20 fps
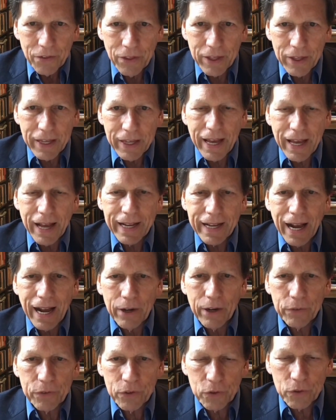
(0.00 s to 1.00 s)
the
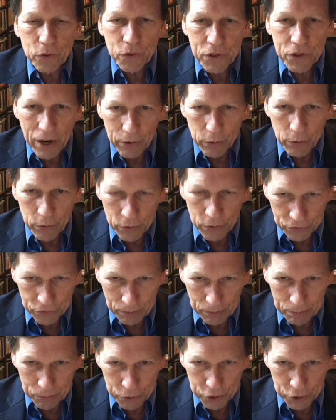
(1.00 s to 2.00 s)

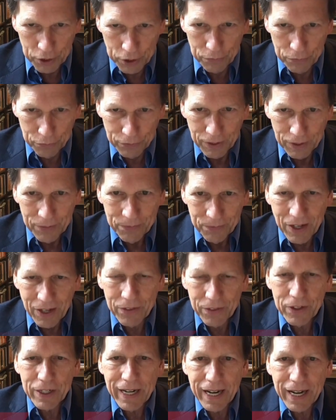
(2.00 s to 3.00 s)
counterterrorism chief
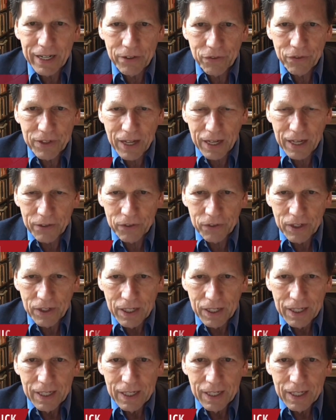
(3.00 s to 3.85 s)
in the United States,